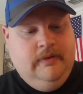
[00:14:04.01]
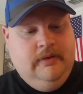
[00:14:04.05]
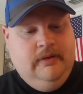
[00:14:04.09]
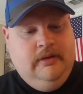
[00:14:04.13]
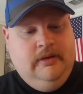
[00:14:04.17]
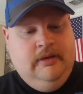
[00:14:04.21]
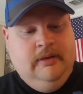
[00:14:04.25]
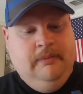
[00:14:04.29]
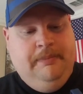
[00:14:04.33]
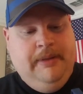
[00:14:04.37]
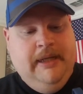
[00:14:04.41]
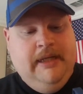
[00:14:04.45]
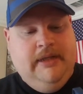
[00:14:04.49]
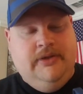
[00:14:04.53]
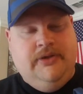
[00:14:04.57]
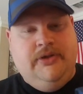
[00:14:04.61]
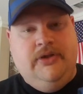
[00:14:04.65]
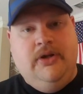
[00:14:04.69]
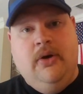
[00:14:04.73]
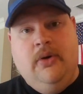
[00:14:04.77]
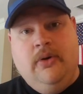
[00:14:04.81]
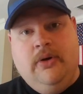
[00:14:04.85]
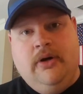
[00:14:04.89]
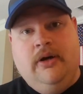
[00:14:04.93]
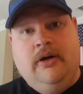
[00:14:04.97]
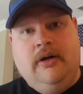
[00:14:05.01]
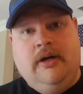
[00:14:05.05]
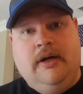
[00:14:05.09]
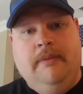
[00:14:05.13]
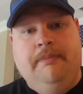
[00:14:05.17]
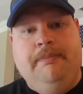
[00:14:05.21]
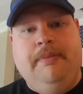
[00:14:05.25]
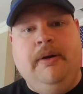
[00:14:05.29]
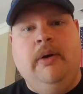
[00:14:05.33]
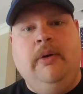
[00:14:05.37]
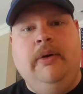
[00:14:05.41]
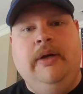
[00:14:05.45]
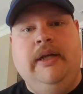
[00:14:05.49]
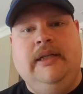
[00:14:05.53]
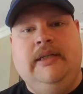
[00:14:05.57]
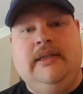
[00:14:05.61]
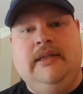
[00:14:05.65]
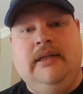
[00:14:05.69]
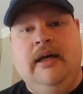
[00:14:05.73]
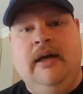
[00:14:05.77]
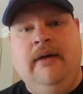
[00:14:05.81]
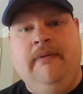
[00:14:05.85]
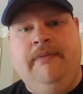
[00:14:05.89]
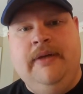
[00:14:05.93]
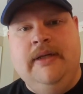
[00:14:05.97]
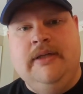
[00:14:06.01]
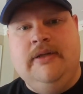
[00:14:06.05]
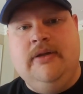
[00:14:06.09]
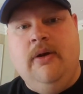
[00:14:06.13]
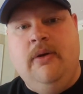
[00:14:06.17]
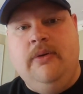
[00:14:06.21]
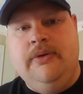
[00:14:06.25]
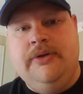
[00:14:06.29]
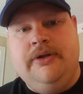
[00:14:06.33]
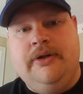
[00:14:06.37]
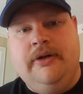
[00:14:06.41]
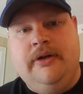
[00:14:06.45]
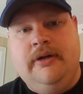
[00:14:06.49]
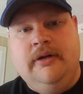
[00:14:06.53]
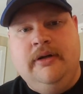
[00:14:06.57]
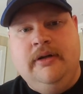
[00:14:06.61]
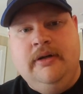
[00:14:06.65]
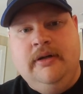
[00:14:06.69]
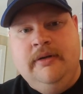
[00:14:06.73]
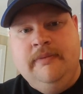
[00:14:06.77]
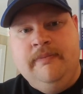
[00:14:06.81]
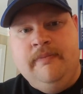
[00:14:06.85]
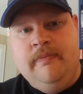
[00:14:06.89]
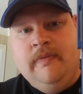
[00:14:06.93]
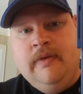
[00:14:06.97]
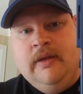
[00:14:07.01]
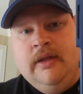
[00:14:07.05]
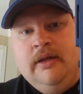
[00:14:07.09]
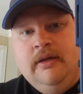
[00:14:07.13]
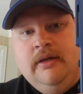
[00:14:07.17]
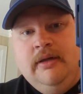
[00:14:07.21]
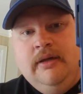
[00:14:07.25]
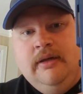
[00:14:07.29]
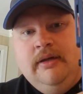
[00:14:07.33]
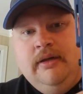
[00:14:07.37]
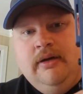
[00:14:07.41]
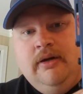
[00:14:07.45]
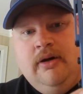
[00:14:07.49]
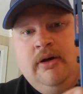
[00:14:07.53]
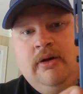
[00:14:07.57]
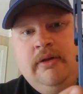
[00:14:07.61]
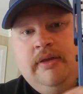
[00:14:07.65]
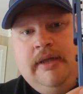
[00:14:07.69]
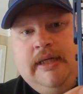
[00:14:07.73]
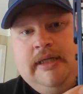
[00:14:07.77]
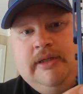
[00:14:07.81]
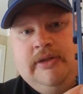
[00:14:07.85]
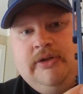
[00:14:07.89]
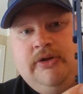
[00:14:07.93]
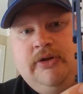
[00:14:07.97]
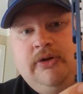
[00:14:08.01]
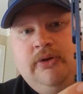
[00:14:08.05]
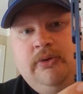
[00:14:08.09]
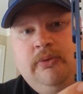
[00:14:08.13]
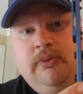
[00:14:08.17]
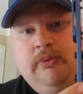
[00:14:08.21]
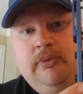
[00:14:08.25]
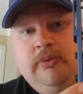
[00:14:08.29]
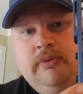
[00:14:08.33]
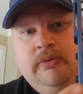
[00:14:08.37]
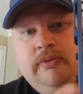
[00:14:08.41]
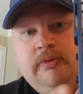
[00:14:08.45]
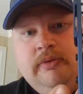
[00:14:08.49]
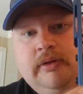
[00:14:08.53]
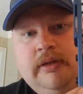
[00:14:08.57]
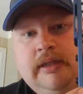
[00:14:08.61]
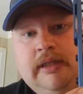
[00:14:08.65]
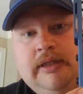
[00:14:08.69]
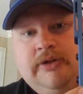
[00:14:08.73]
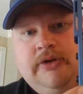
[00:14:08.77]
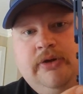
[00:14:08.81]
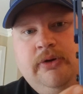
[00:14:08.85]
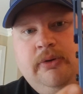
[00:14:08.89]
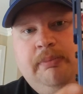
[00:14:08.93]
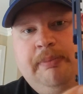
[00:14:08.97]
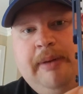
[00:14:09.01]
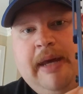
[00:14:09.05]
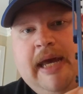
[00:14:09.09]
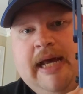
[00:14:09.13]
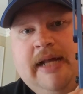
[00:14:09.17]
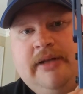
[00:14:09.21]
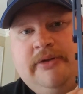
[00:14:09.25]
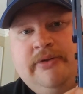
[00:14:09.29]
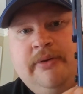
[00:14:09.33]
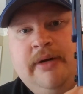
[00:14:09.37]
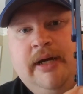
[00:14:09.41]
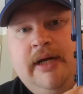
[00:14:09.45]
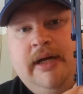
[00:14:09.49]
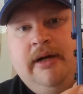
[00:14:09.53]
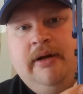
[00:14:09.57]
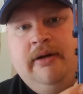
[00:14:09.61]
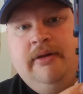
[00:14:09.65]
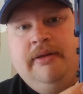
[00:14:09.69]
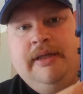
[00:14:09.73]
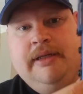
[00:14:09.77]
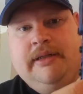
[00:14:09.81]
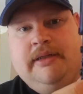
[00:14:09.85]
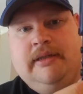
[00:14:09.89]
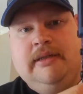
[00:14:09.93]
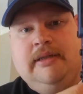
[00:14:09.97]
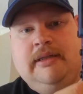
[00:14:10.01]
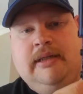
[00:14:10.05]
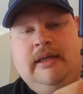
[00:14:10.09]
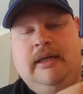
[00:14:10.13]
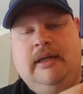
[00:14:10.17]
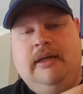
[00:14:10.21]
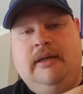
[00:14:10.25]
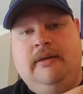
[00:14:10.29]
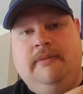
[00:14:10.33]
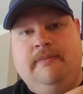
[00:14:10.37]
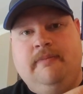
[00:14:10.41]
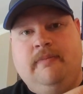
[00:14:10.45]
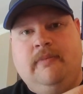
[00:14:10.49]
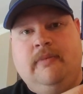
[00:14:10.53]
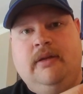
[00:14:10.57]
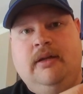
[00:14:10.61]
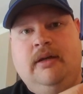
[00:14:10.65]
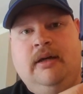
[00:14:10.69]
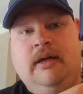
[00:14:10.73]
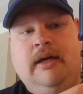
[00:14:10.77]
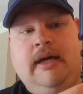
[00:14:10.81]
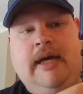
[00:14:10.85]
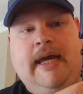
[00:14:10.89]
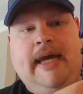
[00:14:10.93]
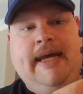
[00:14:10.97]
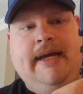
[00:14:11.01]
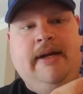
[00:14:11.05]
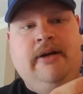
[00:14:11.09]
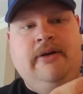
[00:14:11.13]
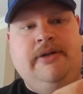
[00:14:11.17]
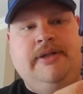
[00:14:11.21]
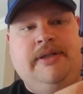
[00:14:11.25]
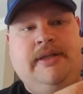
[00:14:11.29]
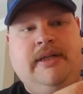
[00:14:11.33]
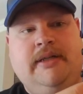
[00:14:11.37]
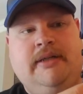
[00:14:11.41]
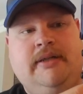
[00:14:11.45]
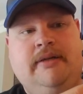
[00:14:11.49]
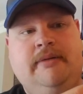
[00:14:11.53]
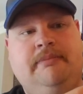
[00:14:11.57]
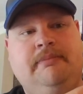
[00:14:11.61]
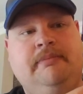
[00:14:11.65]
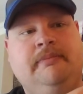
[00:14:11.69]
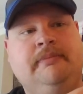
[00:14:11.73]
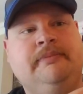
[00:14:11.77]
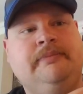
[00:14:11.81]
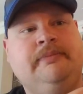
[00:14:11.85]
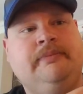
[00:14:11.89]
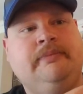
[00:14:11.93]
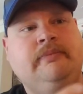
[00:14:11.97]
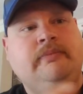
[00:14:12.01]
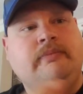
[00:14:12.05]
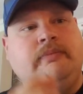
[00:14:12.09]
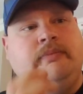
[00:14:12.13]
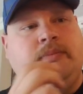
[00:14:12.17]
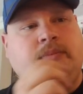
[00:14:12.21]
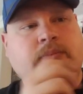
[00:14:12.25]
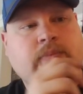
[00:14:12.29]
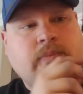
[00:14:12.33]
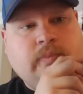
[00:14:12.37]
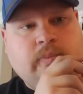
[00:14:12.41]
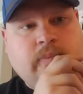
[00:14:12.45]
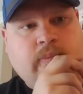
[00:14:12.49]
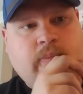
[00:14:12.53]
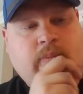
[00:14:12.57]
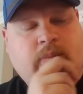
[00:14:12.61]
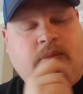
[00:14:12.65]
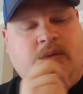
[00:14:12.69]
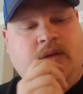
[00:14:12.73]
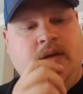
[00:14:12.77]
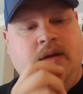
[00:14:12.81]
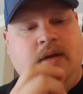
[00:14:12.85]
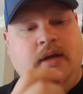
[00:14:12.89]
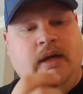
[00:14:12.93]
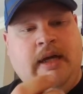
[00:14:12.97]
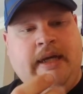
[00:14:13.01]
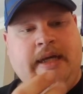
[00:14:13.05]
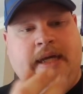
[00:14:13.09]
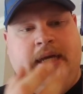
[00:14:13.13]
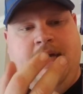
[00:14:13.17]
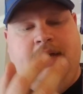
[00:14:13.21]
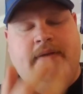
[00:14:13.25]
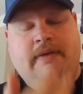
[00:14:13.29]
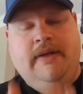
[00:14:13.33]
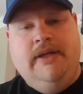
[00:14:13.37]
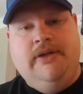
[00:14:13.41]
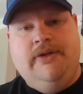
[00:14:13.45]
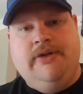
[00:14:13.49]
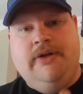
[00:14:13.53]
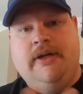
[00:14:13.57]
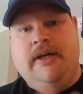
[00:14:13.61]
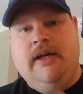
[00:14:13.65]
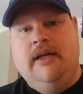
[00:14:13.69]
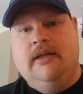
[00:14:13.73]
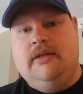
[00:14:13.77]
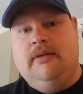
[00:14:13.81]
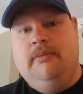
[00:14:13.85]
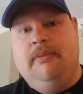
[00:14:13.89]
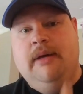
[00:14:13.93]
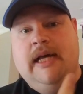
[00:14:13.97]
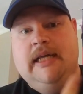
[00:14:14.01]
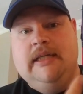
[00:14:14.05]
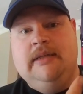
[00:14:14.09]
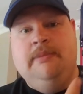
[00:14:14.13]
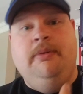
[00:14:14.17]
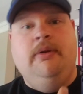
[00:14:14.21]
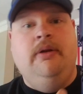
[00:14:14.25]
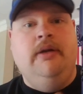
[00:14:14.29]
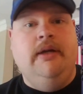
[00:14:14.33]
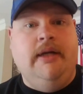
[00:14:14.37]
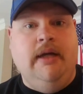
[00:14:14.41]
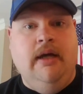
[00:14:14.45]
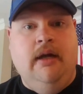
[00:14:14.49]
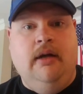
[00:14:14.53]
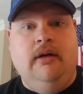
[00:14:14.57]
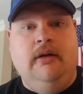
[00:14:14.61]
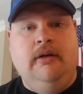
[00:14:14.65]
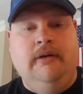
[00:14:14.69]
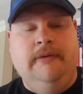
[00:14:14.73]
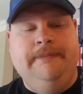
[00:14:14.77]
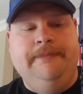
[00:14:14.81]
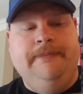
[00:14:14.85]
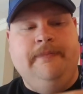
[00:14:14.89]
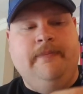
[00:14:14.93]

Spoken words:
the Ben Stoeger components of this holster are these two pads right here. This is the hanger system. Again, these are customizable in color.